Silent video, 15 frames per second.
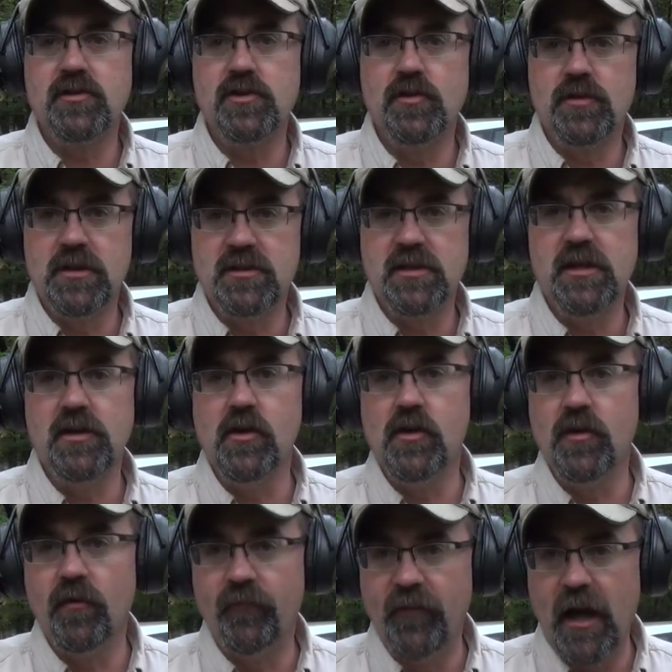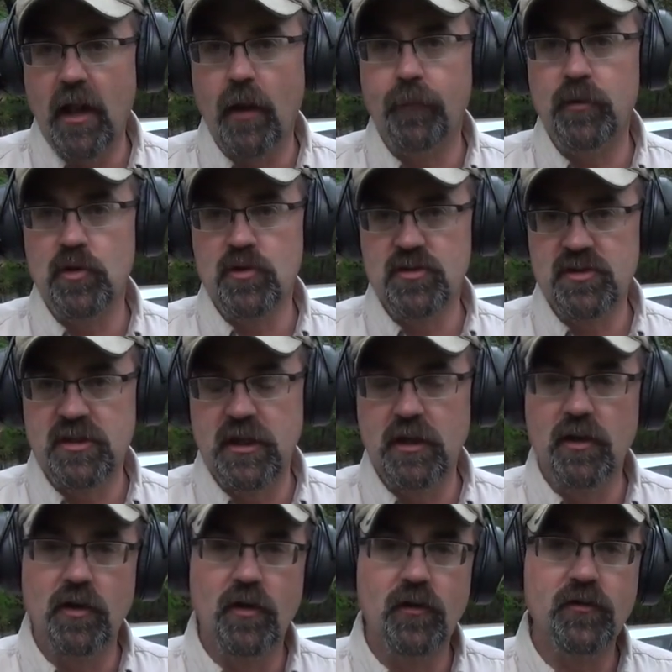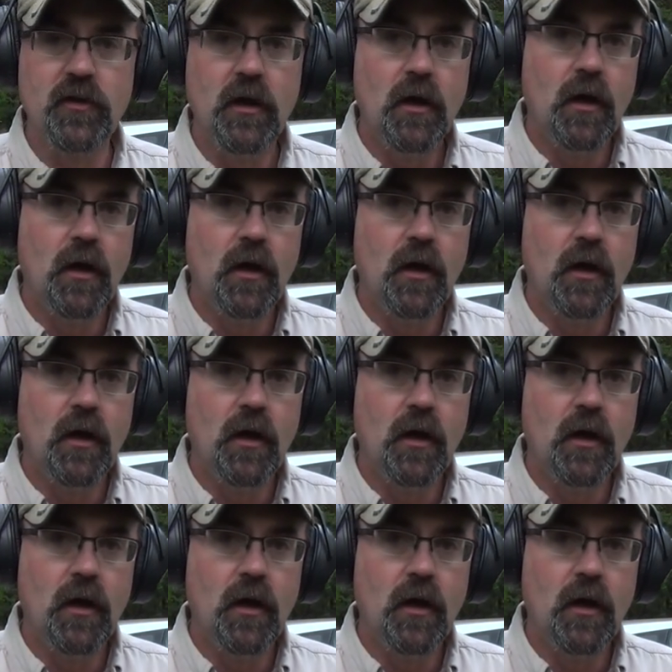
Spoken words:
to continue to develop your skills